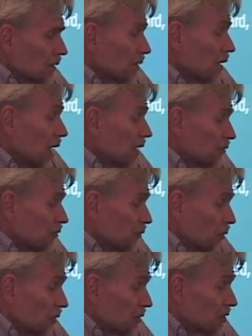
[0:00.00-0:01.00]
God of
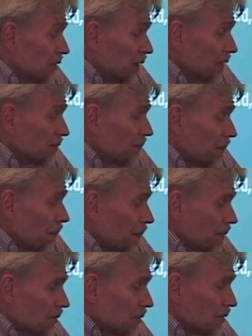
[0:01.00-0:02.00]
force that
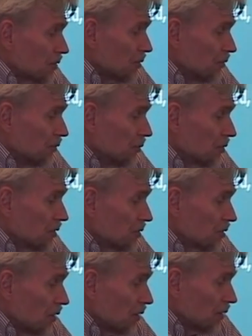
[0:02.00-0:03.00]

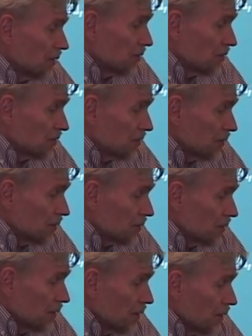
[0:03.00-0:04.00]
suffuses all
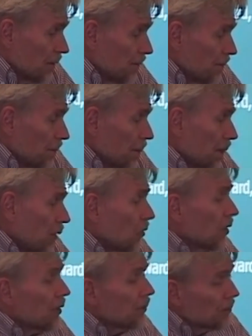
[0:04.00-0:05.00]
existence.
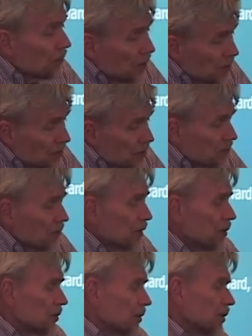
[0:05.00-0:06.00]
Or in Buddhism, where
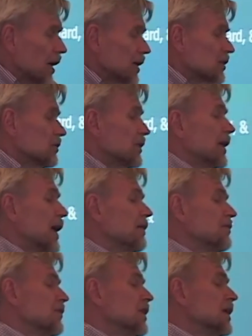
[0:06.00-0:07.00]
you don't actually
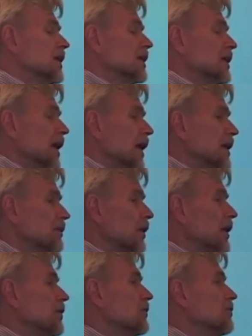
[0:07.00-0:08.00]
have deity
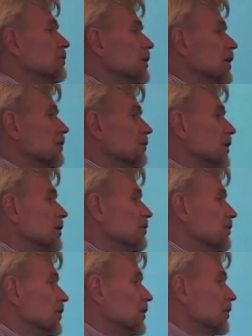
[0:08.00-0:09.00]
anyway, you, you get rid
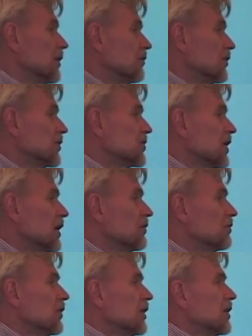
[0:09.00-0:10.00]
of the, of the
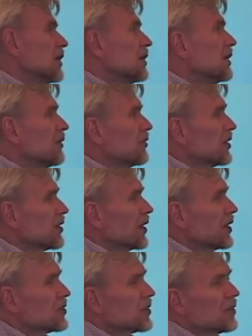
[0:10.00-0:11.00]
self.
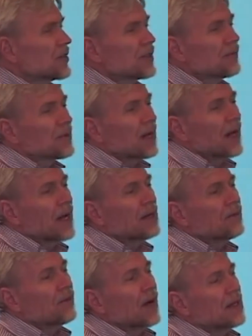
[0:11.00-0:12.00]
Nevertheless, there's some
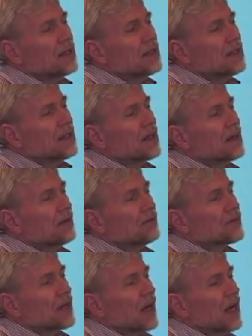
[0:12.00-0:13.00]
kind of idea
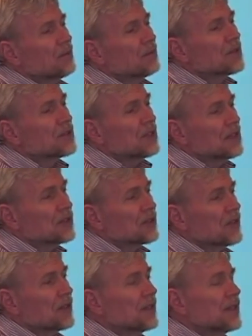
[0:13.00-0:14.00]
of timeless
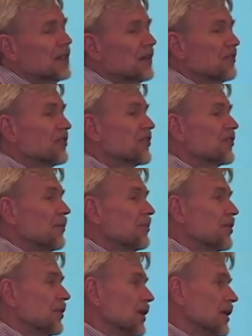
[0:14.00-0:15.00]
eternity of
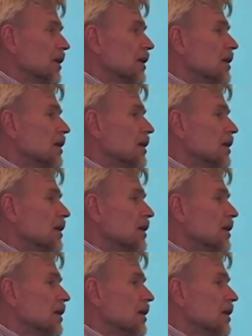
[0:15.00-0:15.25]
something.